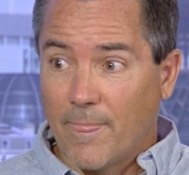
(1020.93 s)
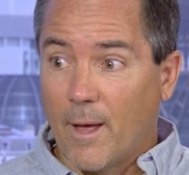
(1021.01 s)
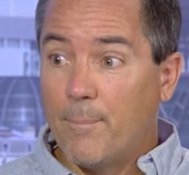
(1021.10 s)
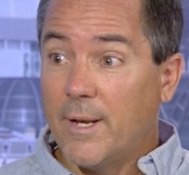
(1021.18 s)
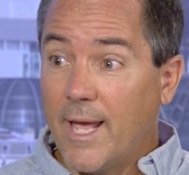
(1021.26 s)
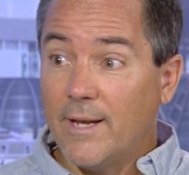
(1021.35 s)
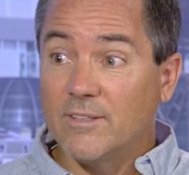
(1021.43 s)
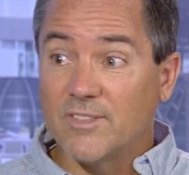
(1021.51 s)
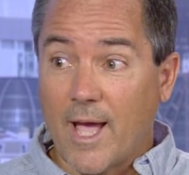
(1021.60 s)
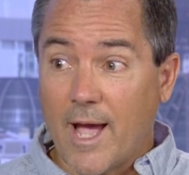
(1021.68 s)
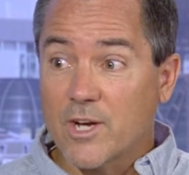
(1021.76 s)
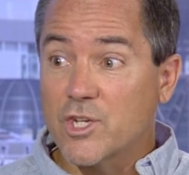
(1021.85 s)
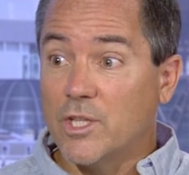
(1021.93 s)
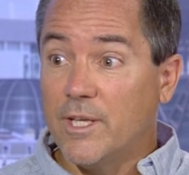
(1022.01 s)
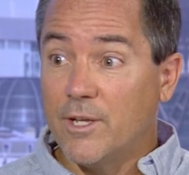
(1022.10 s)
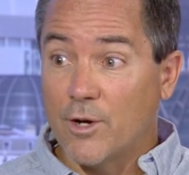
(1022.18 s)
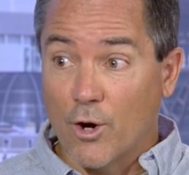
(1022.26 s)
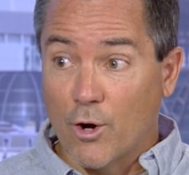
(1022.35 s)
A banana is
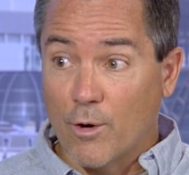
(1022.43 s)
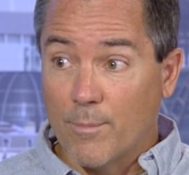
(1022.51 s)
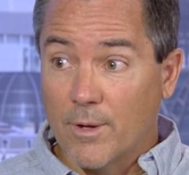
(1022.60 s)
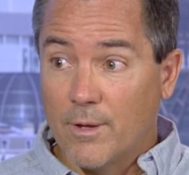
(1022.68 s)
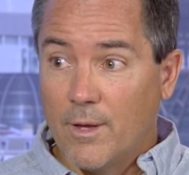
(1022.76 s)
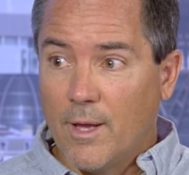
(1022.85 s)
actually an herb.